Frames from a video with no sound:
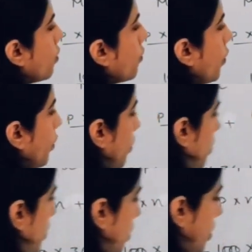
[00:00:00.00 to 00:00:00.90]
4.
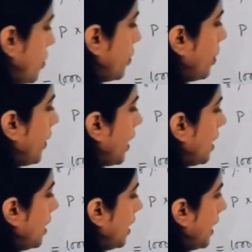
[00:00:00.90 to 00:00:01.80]
So you are
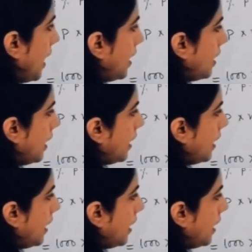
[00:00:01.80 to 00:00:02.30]
getting 10